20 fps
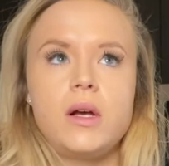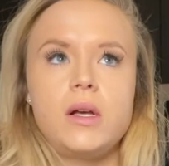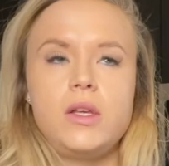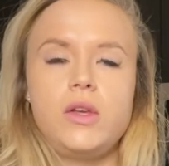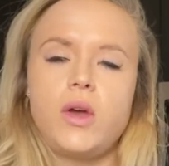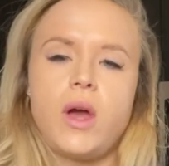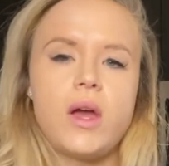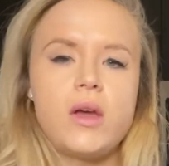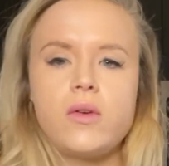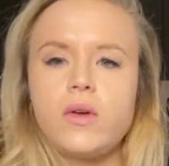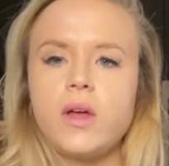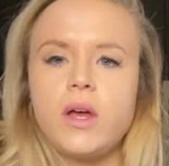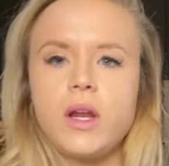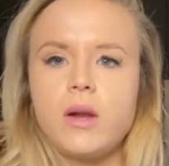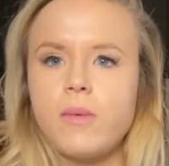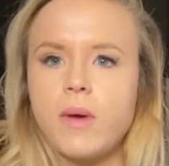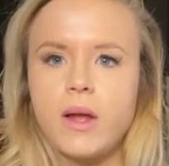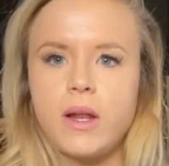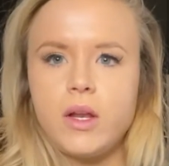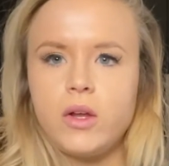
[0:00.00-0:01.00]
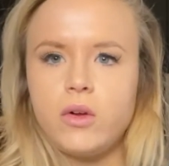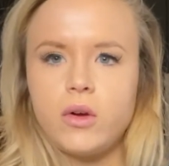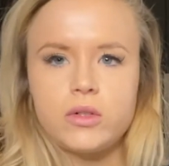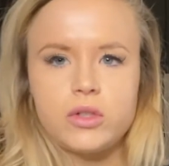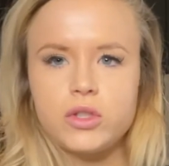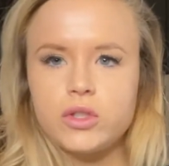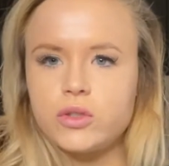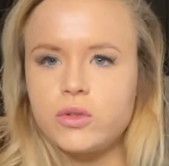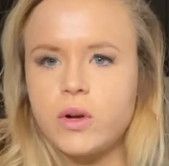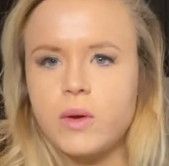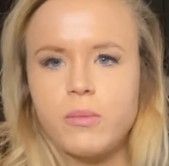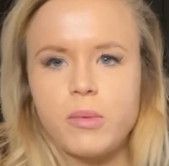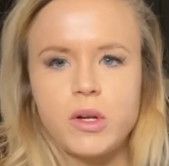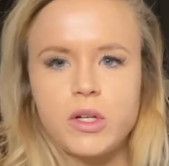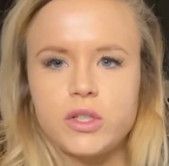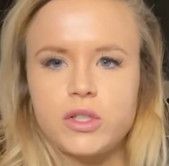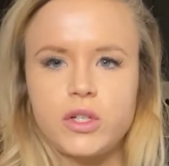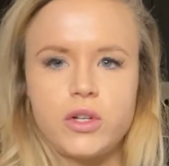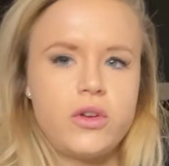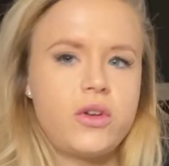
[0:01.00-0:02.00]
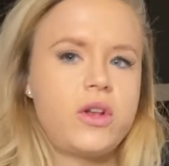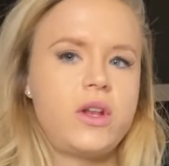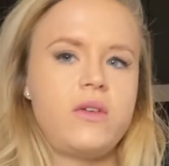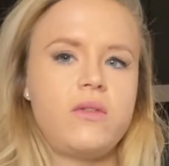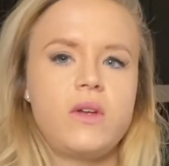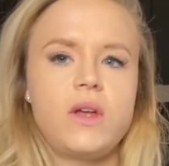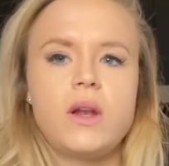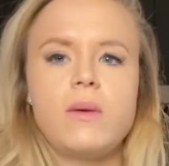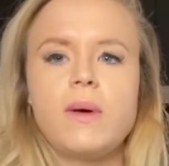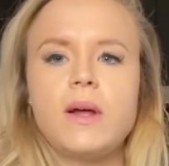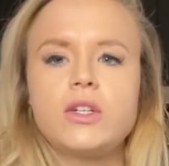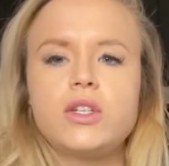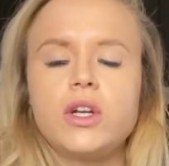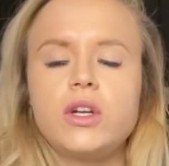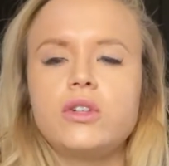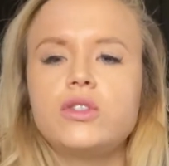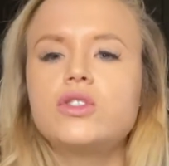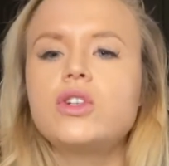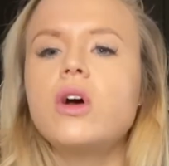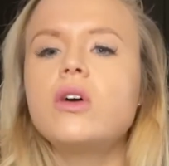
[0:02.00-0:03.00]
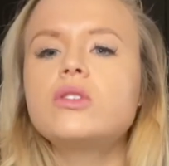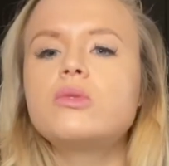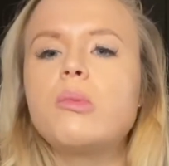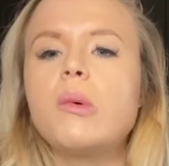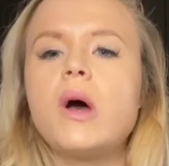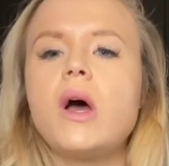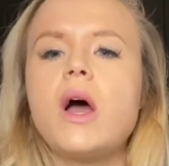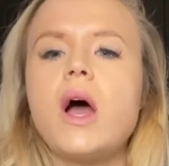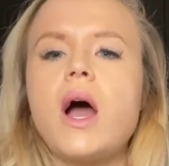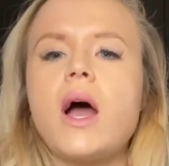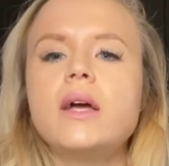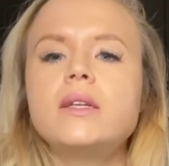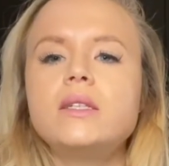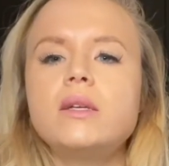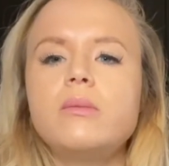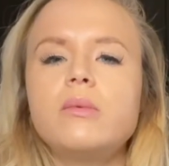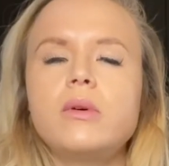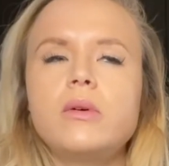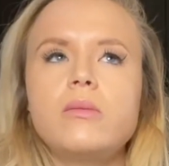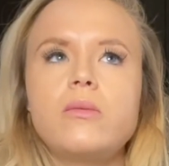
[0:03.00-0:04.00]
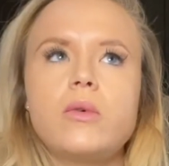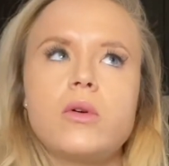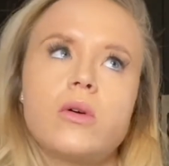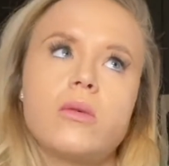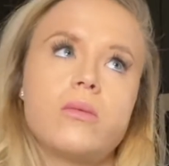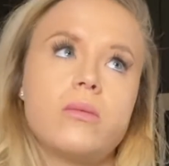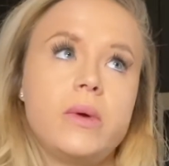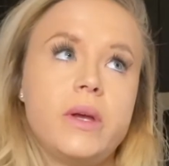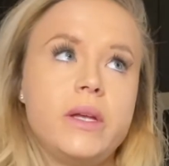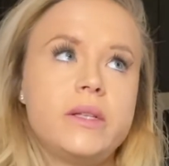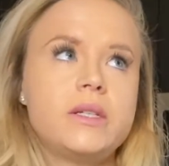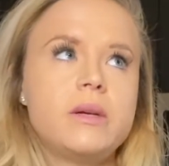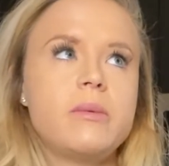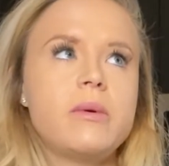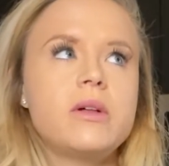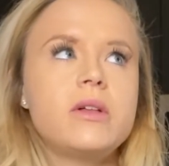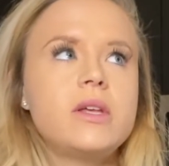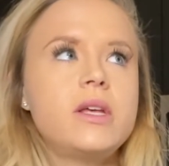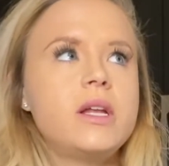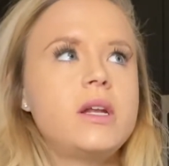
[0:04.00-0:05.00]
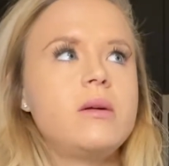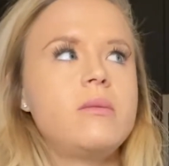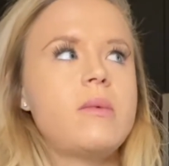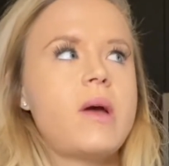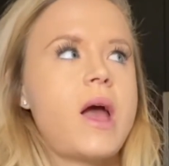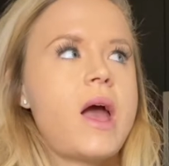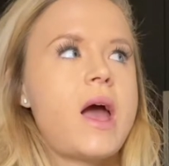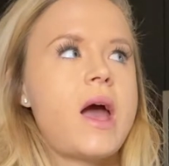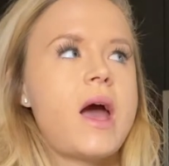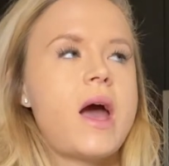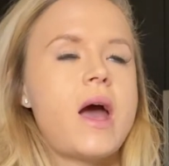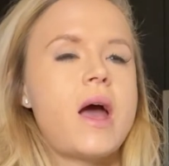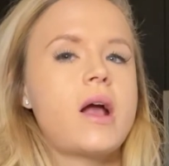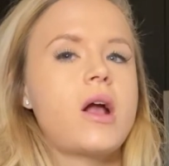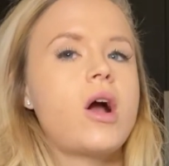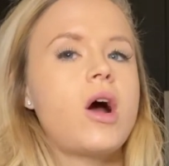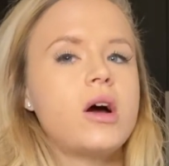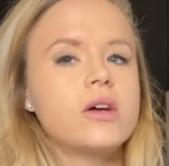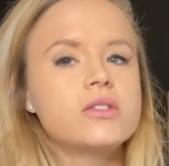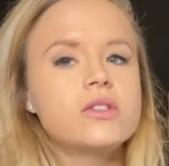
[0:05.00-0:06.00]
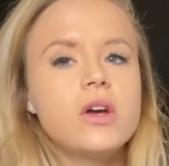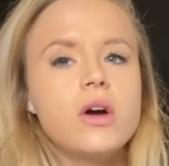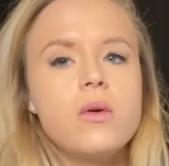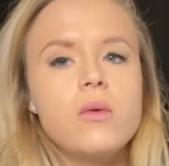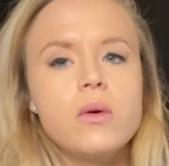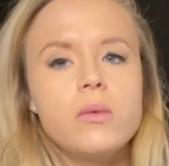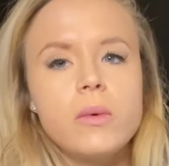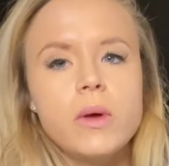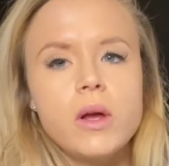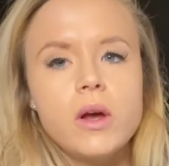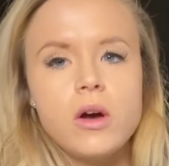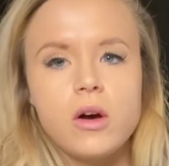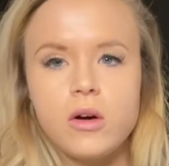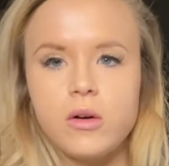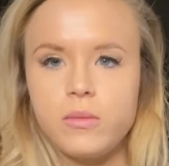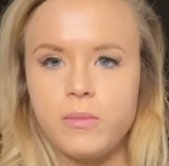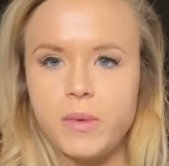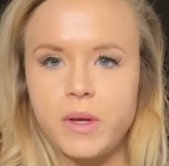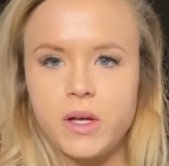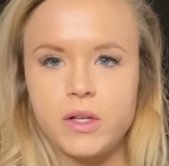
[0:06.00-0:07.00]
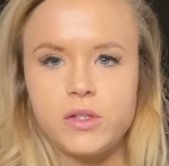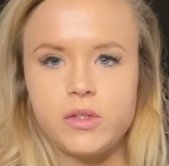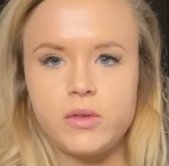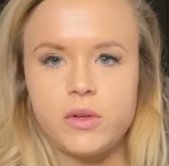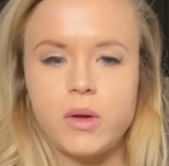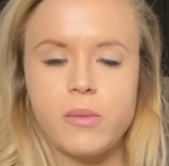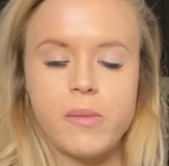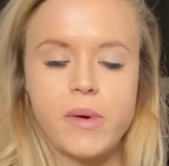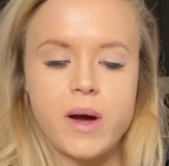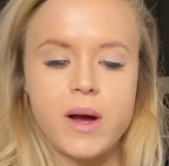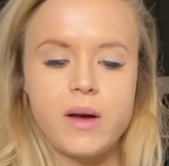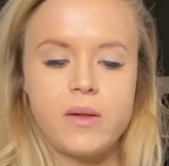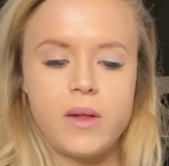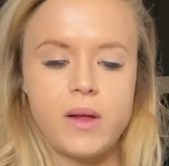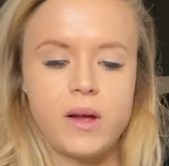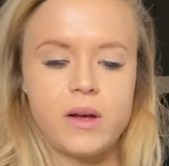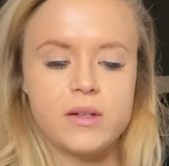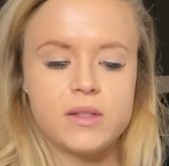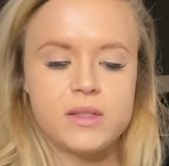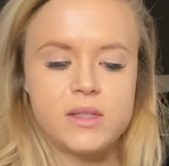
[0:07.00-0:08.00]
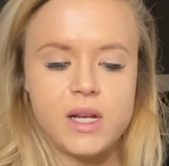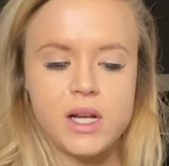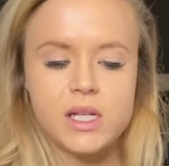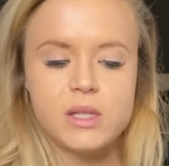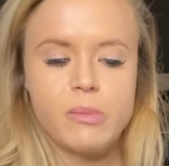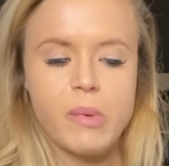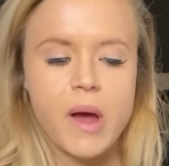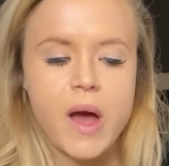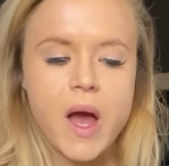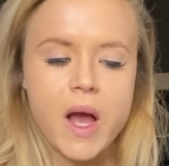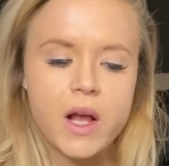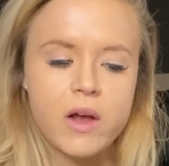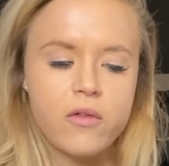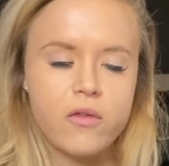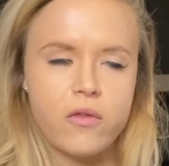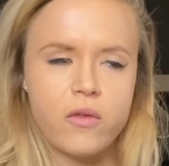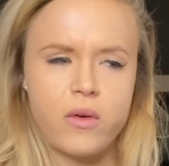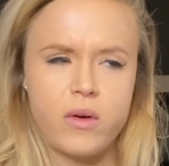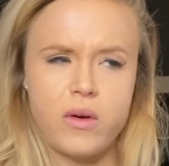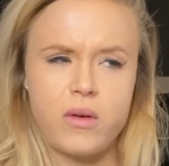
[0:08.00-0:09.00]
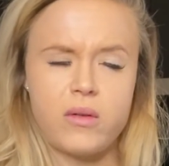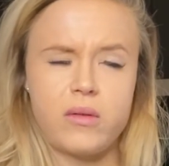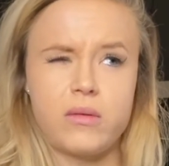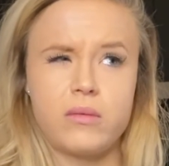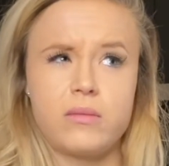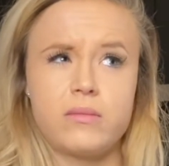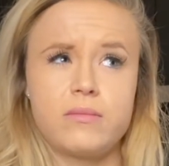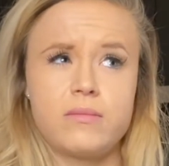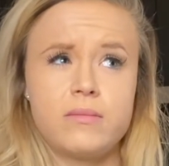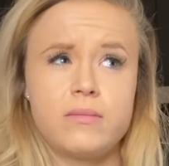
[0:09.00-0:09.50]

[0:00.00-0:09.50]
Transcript: Yeah, you can get them at any grocery store. I'm pretty sure you can even get them at Trader Joe's, but we typically get them at Costco when we go, because you can buy like a 6-pack for